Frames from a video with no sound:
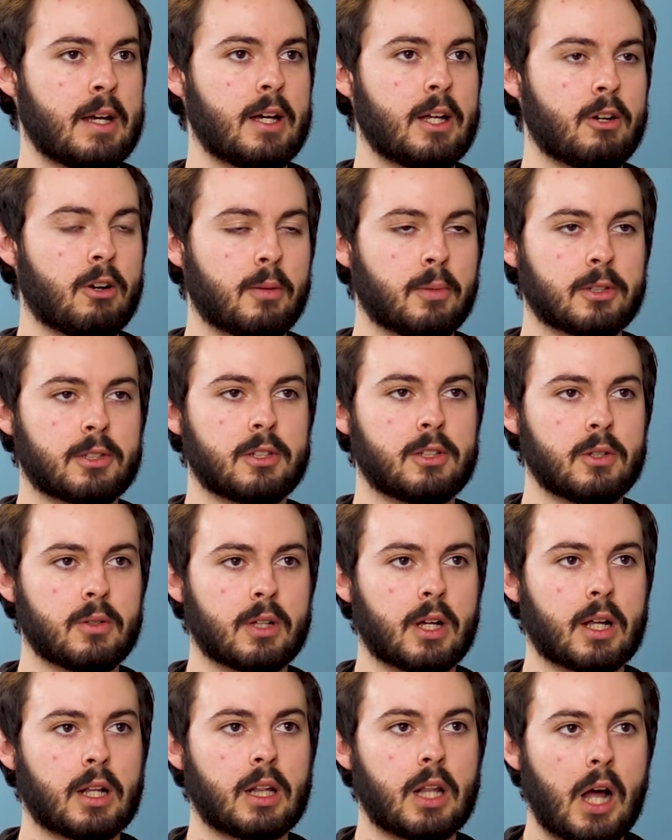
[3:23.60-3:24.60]
And you're able to do
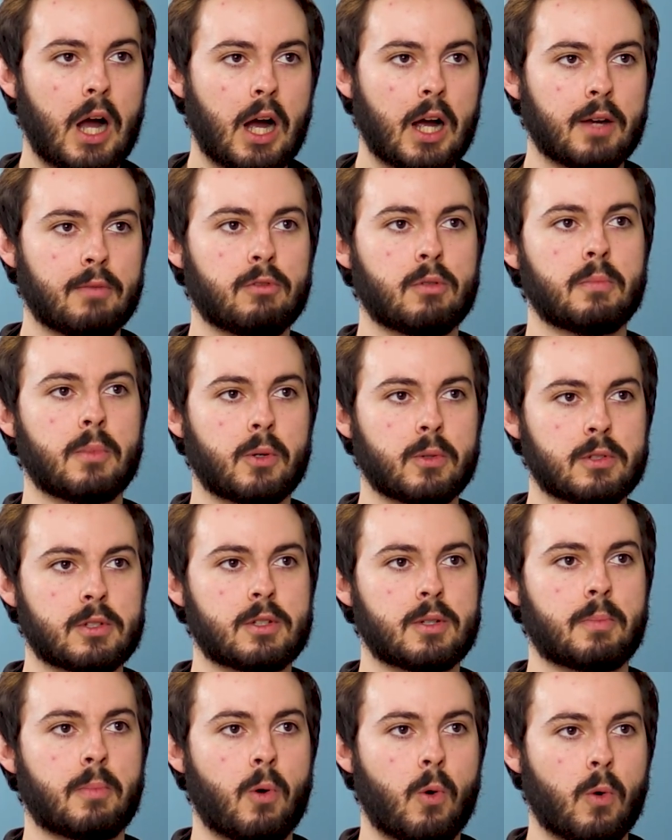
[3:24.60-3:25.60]
that live remote
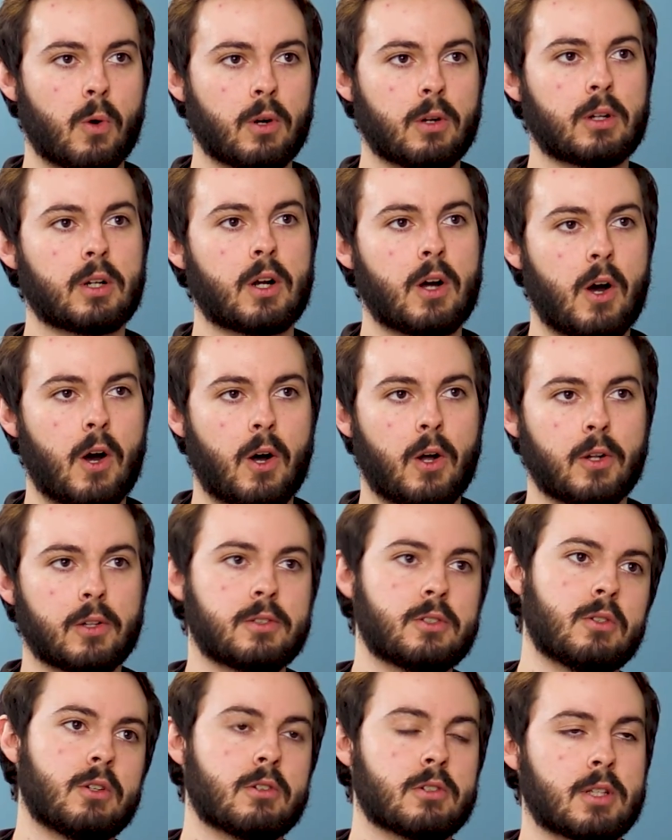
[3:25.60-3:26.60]
support call
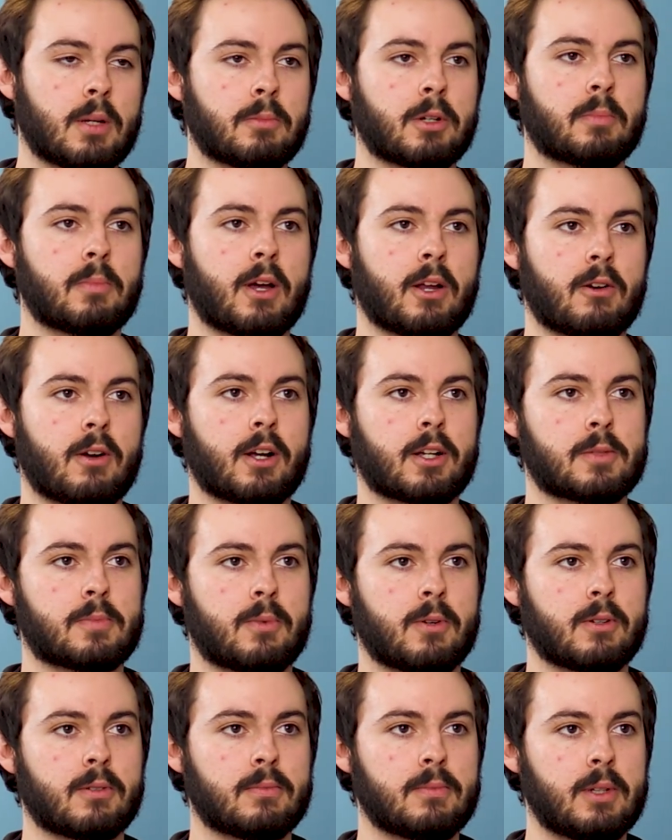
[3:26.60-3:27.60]
to your subject matter
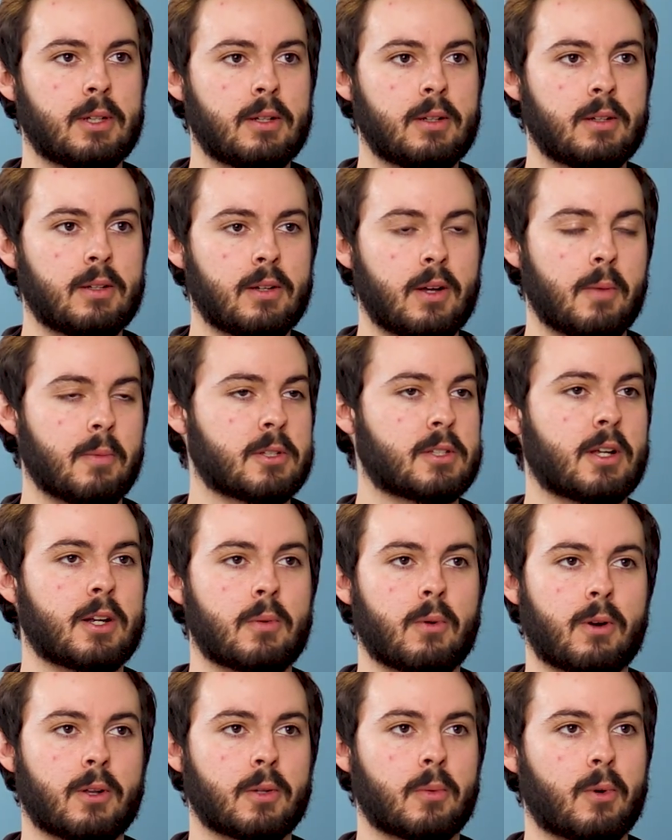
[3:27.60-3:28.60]
expert almost
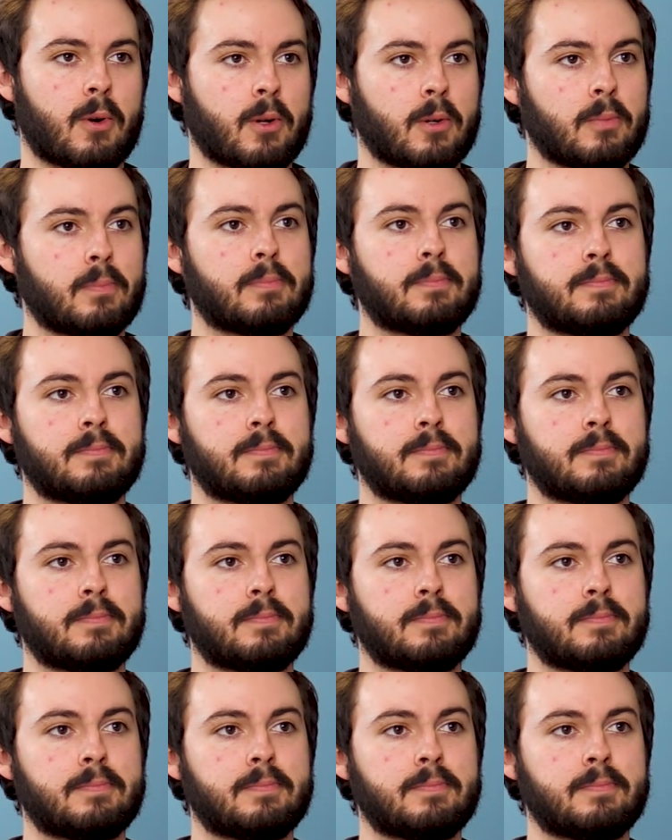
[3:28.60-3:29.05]
anywhere in the world.